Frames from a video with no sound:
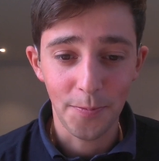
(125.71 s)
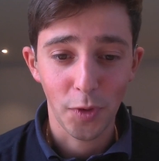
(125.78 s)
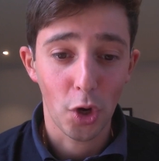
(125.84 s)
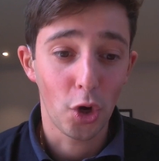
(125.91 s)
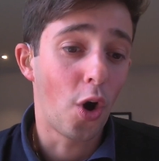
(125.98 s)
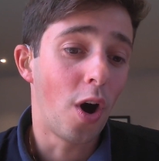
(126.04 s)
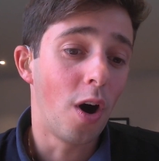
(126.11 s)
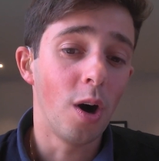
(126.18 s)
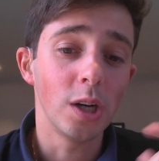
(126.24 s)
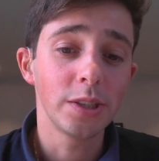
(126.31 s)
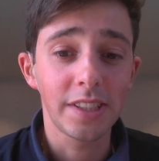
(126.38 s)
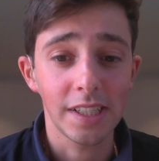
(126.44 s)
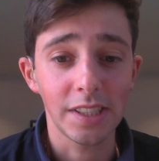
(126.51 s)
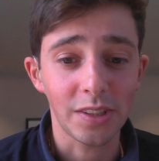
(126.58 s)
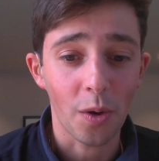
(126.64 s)
You're not
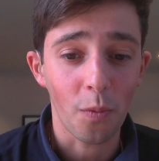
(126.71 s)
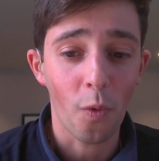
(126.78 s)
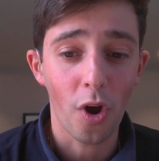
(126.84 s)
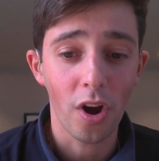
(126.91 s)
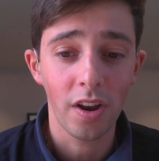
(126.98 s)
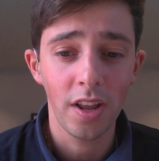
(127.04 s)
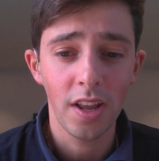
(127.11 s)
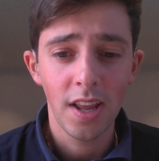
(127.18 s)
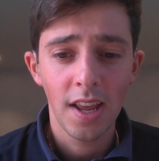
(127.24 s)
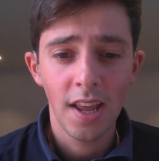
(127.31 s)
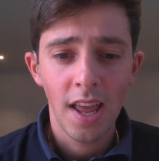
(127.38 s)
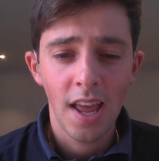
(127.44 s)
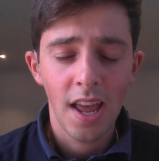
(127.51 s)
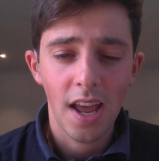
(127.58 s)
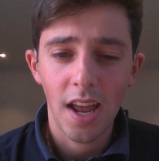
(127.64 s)
asking someone,
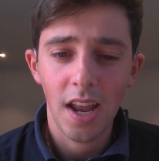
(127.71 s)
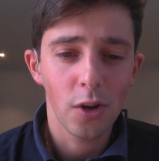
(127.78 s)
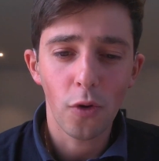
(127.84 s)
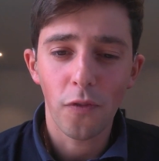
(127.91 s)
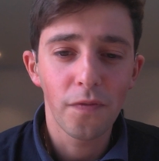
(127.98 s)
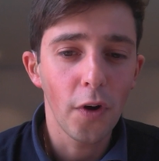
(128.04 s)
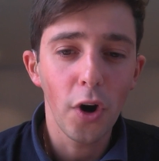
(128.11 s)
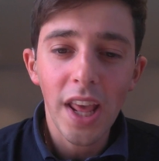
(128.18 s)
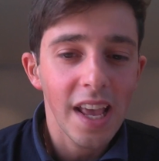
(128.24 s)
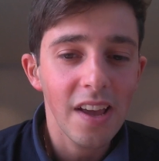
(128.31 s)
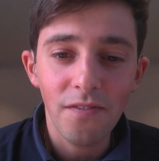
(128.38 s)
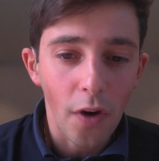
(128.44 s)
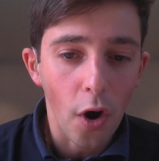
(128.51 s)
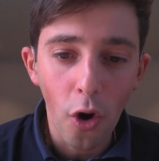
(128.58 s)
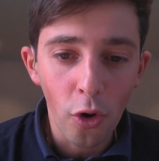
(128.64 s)
and you're fully
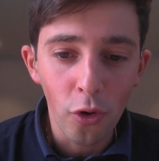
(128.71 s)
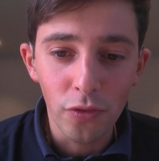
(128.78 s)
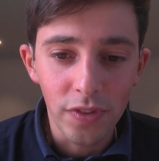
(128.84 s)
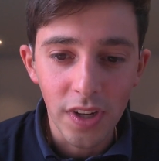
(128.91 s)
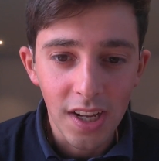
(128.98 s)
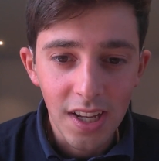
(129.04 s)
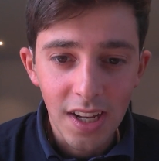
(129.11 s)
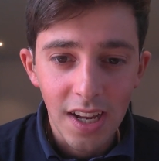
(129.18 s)
involved.